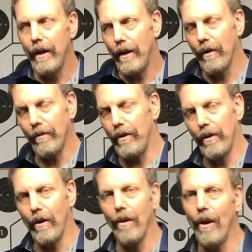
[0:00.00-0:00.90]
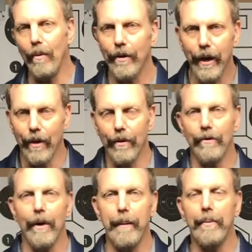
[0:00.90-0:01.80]
You know, you don't know where they go
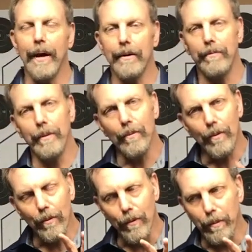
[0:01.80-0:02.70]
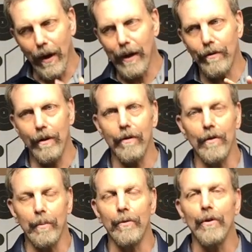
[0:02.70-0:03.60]
in dry practice, but what we're practicing
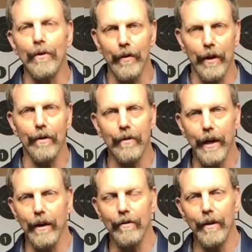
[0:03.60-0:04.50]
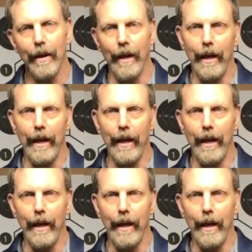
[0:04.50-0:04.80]
is observing our sights.